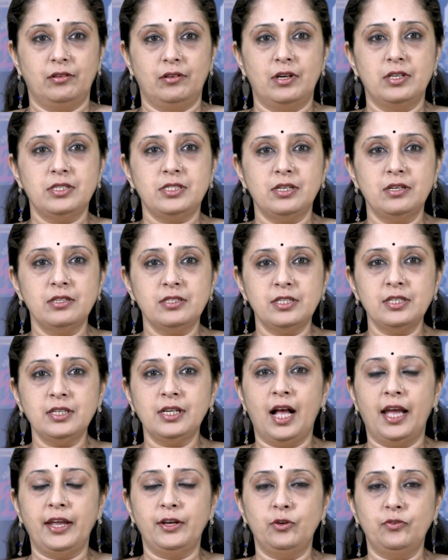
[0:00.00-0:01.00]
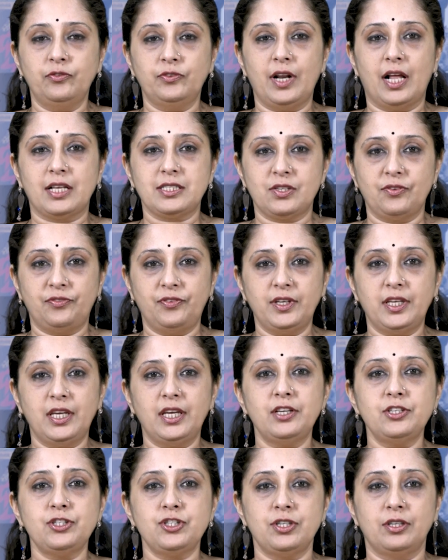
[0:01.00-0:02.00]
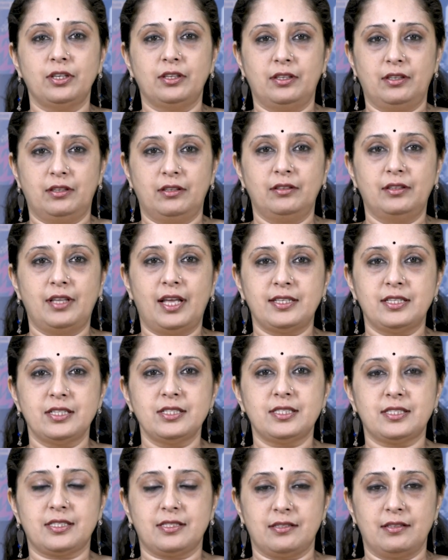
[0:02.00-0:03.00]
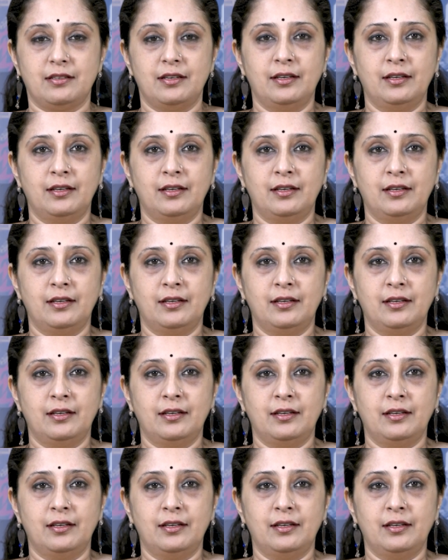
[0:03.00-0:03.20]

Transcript: a certain kind of classification that is